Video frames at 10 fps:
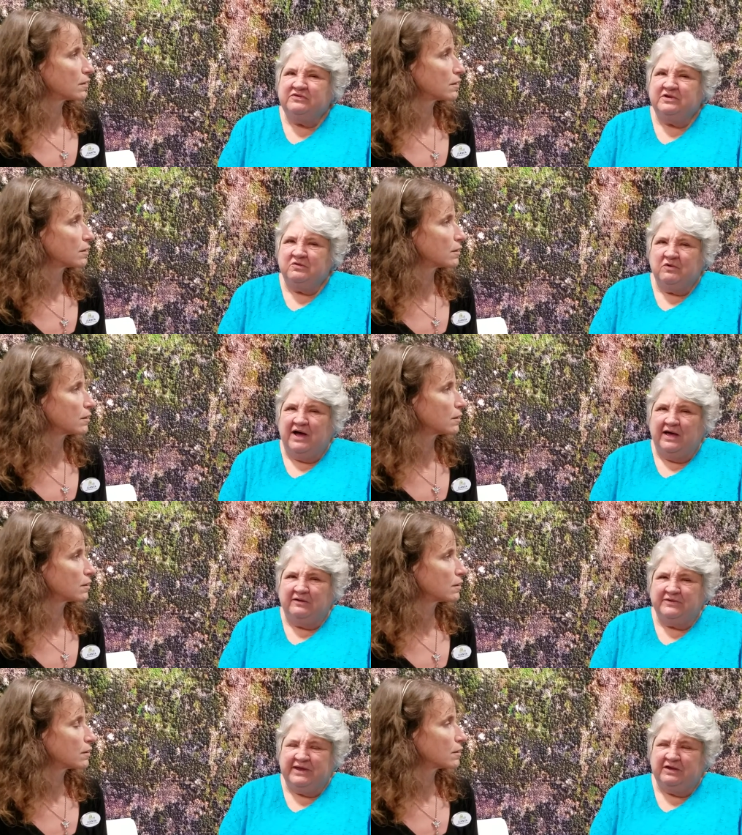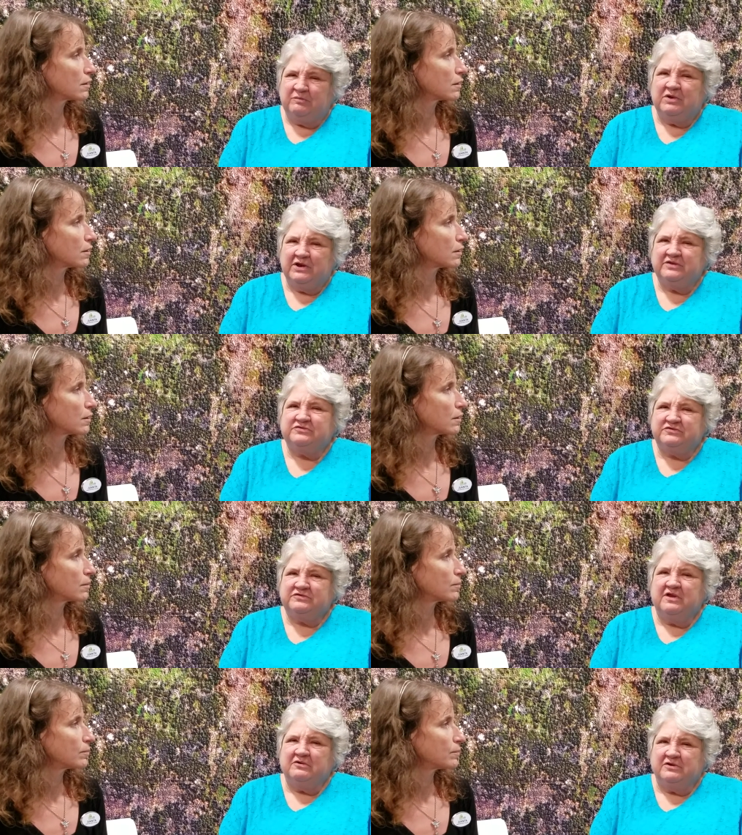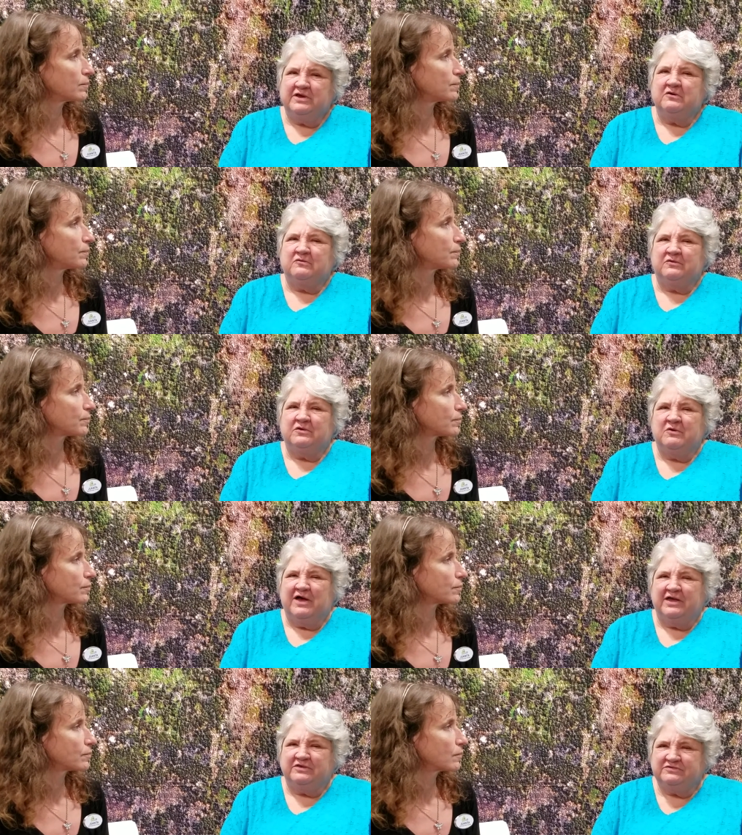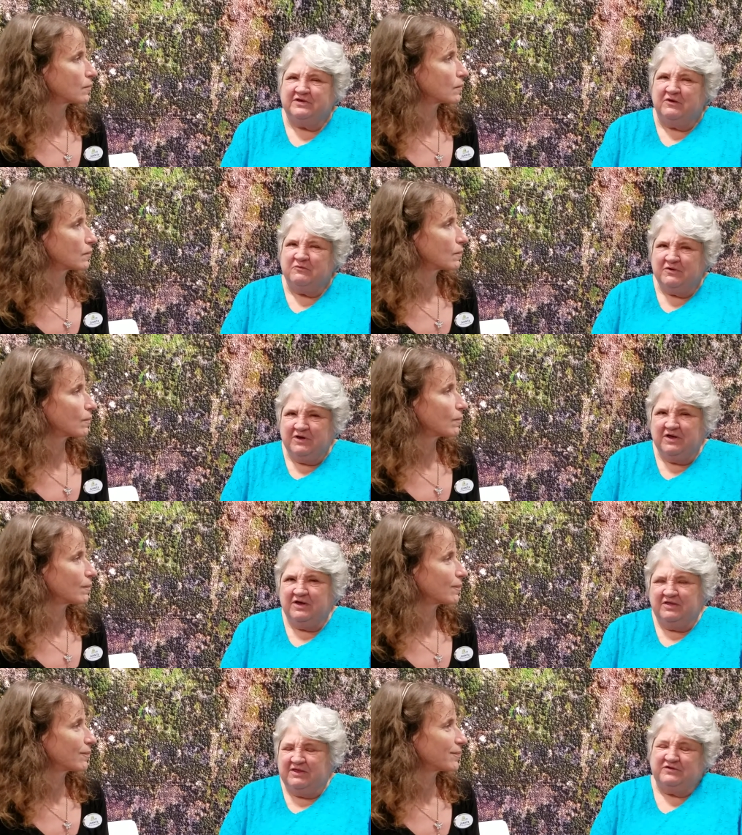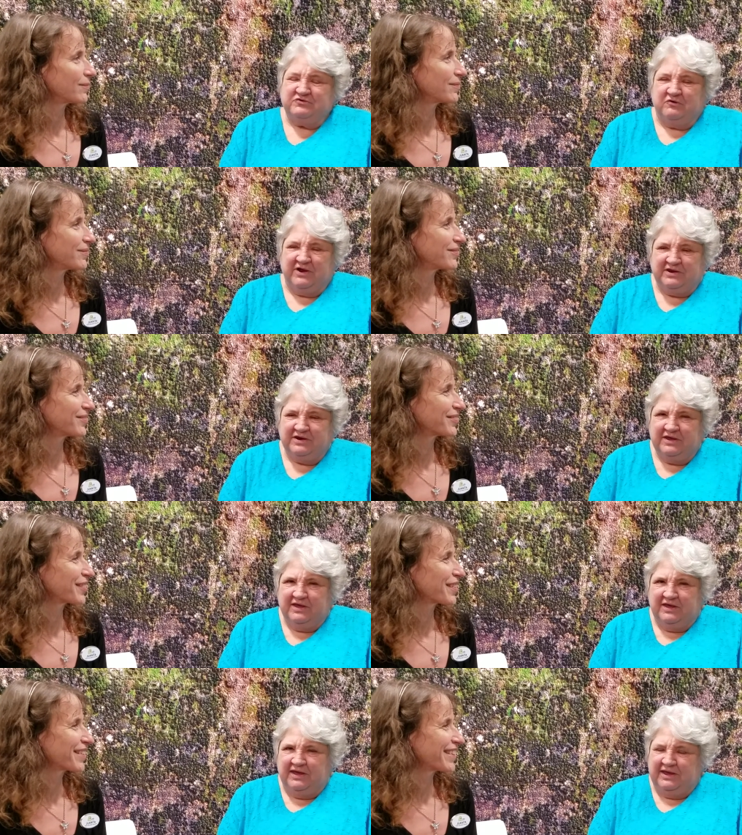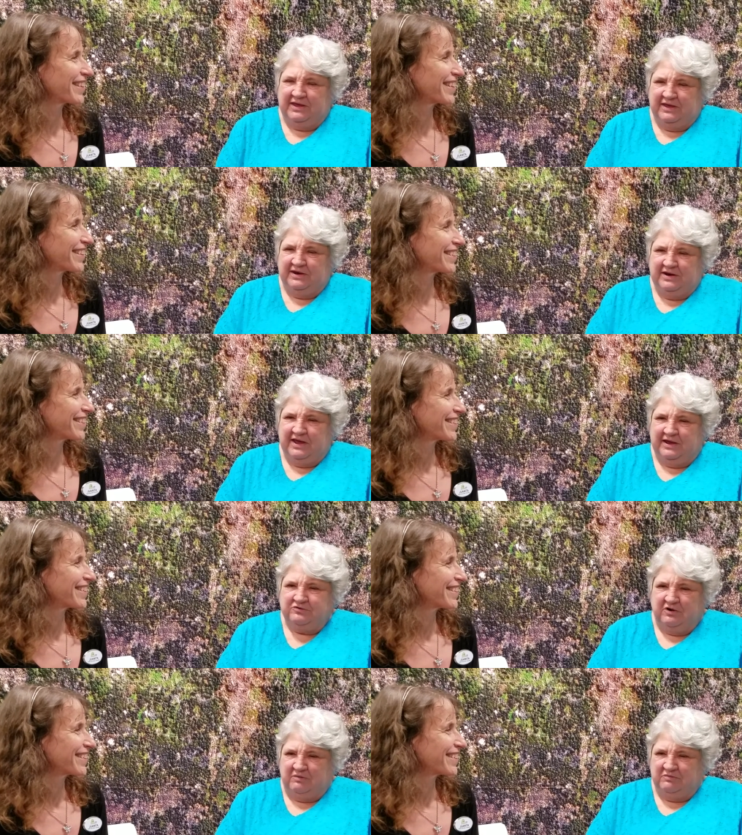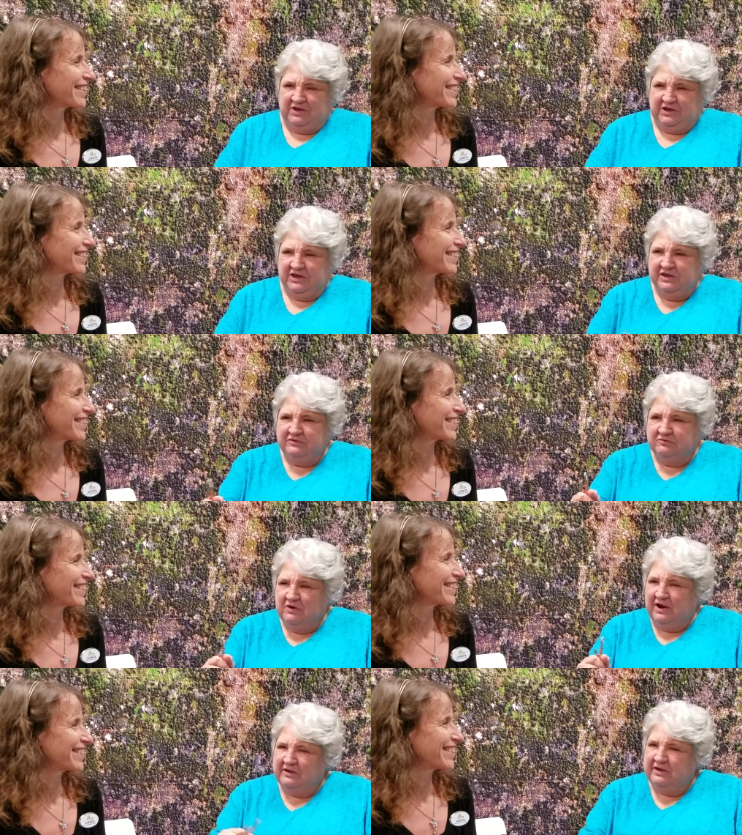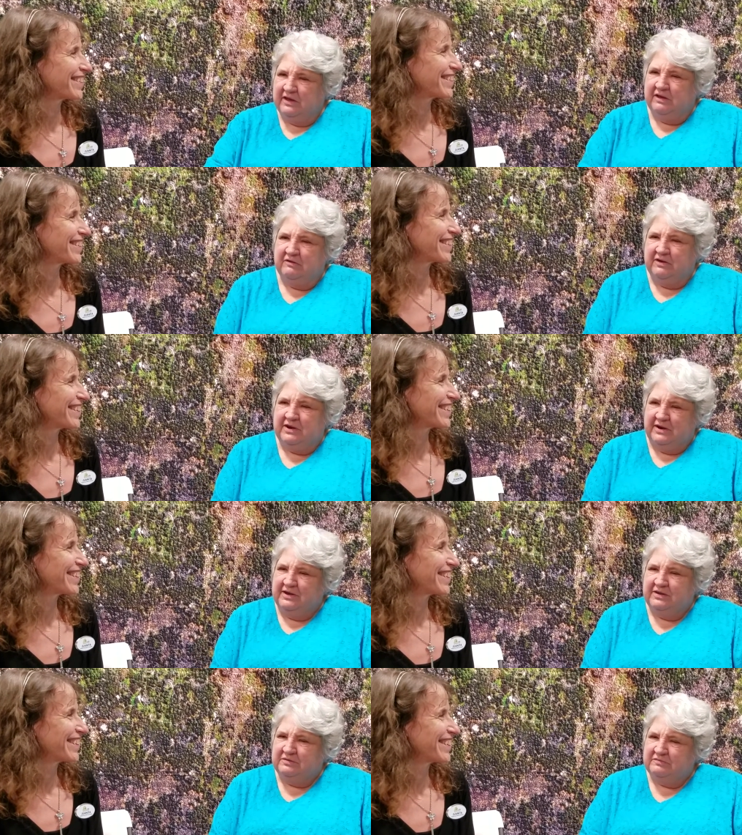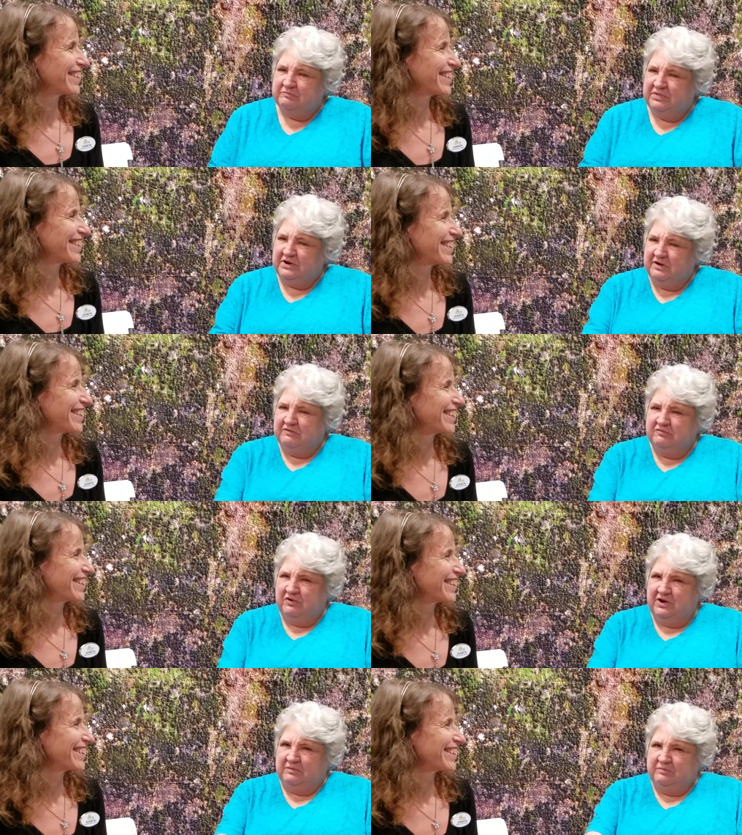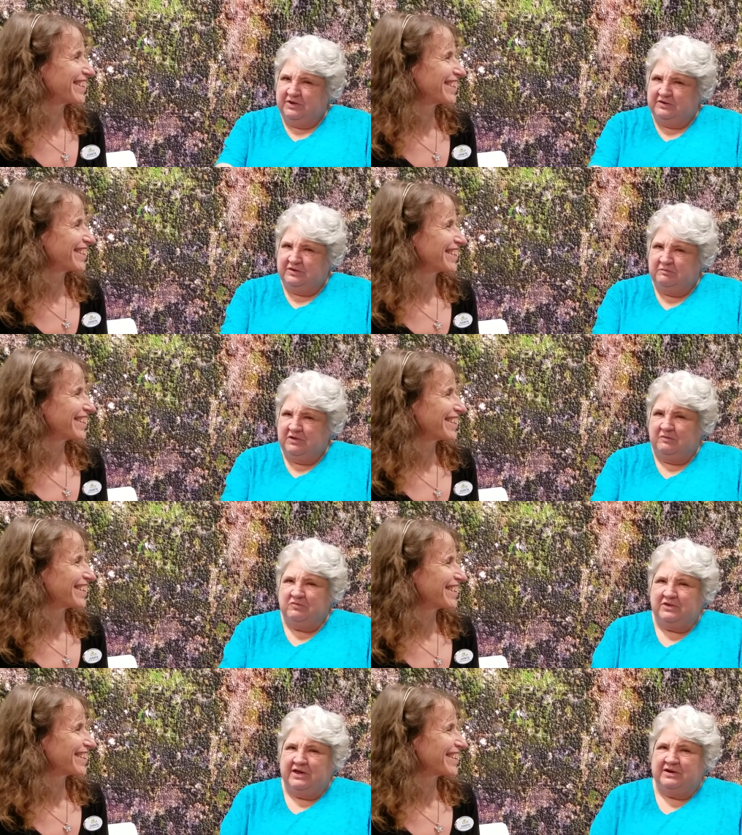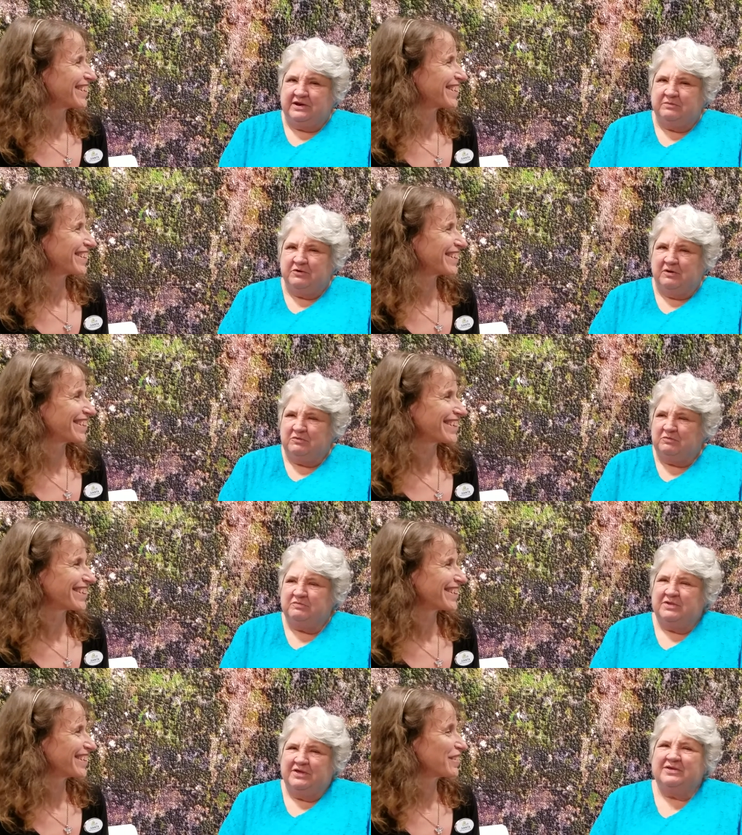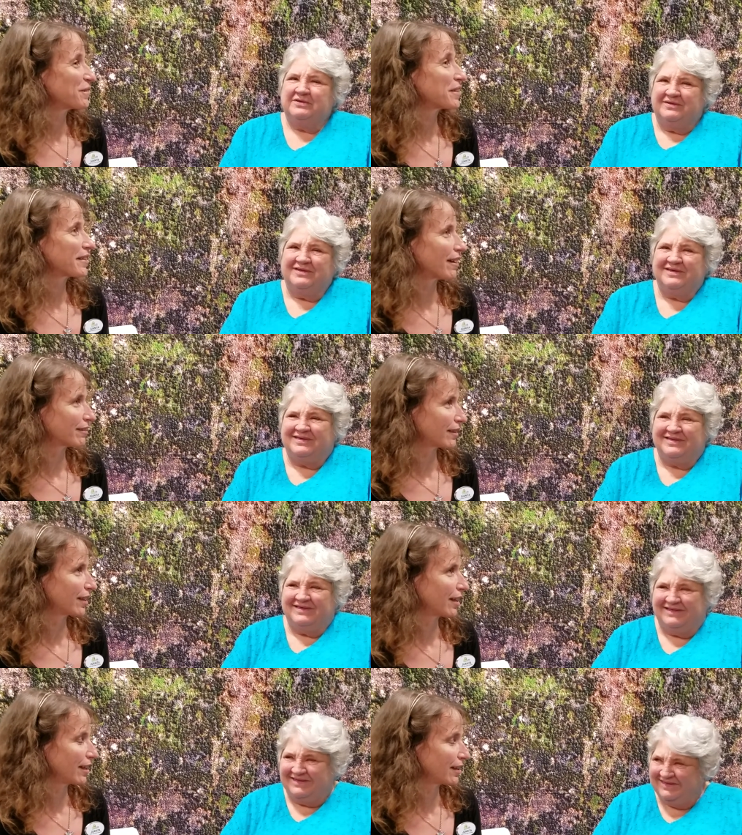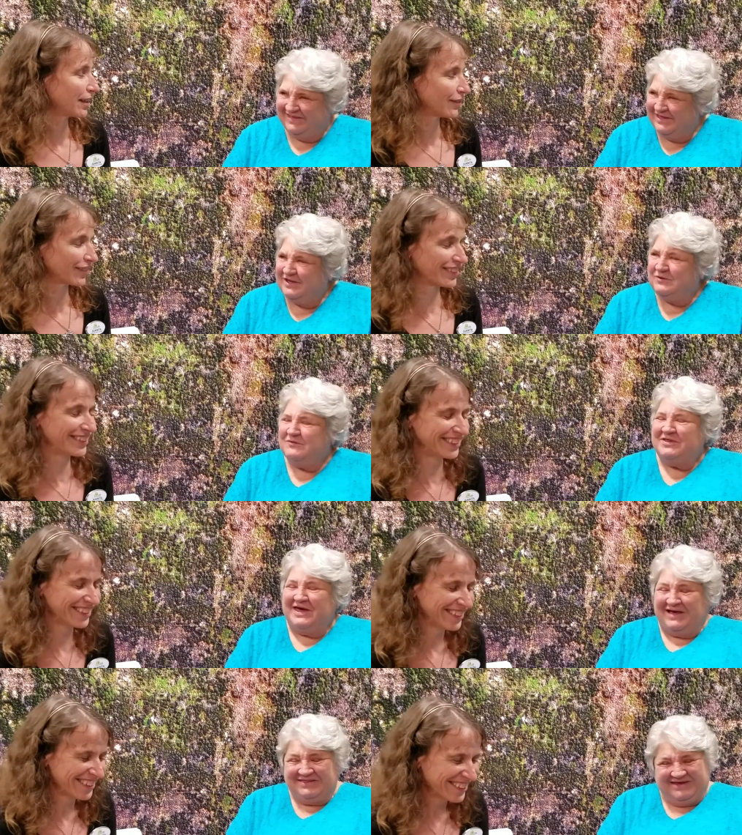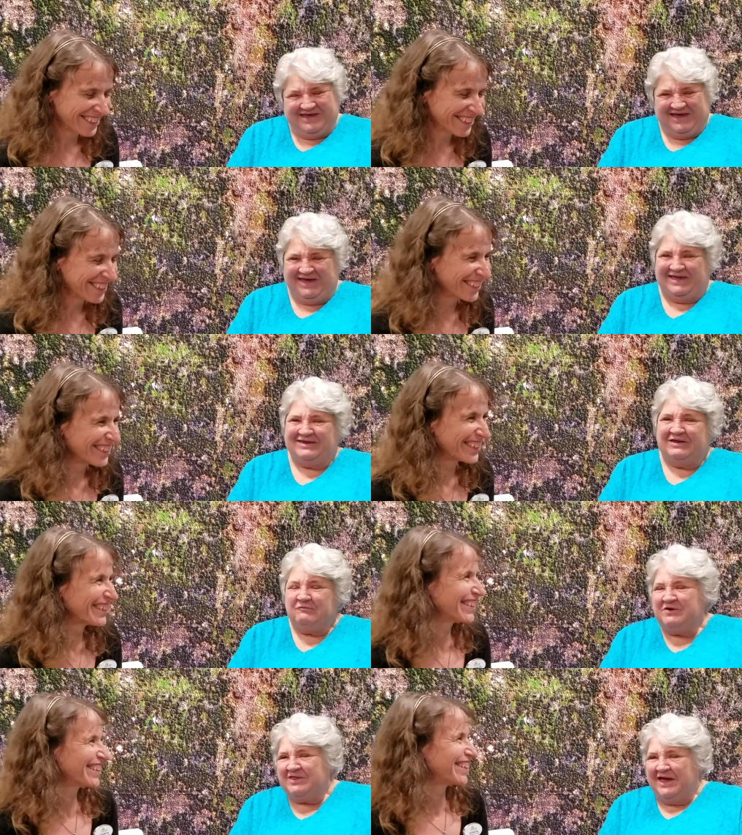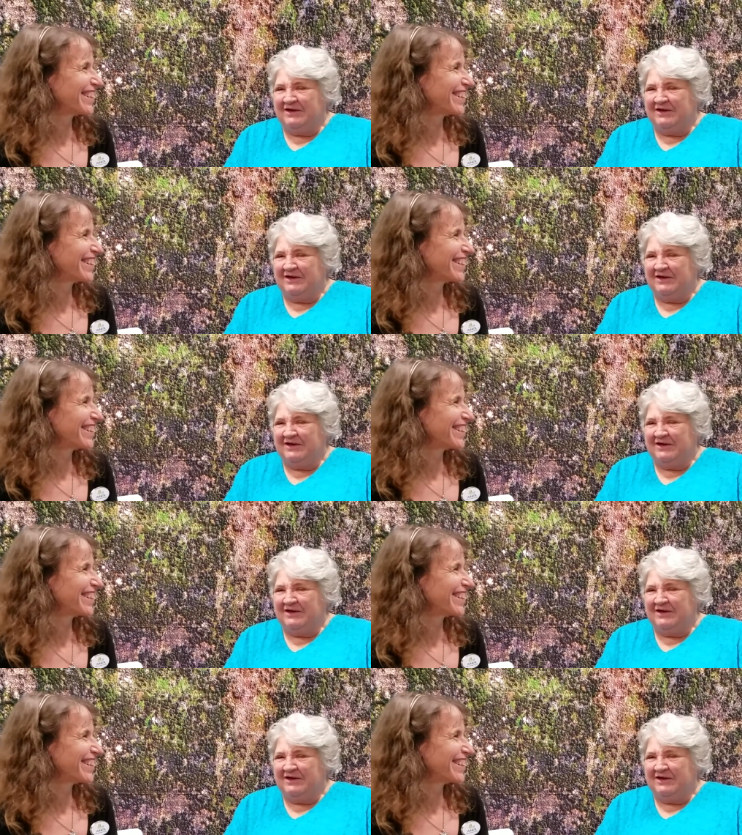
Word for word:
Speaker 1: in a while now, but it's slowly going away, so that's great. And I dropped my keys a while ago, and I can bend over and pick them up without any problem. Without the cane, even. Without the cane, and without